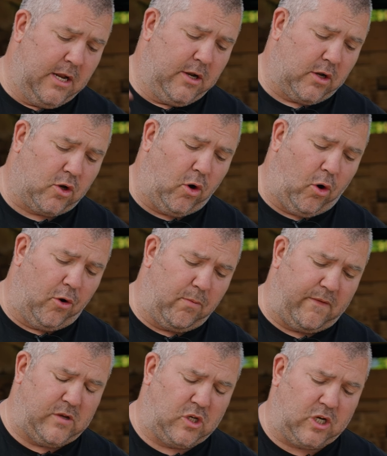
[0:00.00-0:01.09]
The corn we've
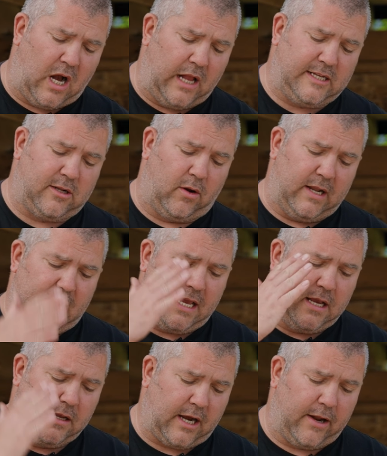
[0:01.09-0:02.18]
just charred slightly,
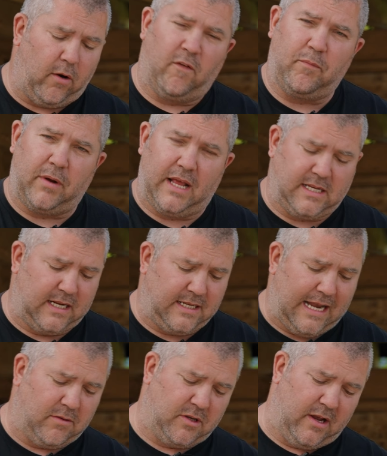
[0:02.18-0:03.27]
cut it off, put it into the
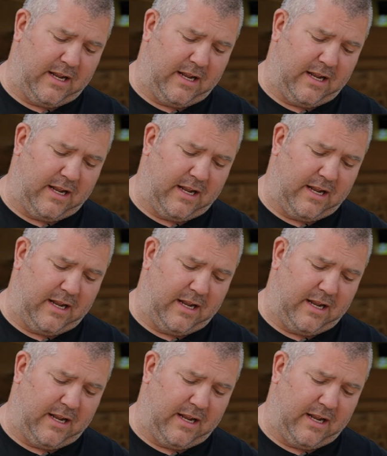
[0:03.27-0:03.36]
salsa,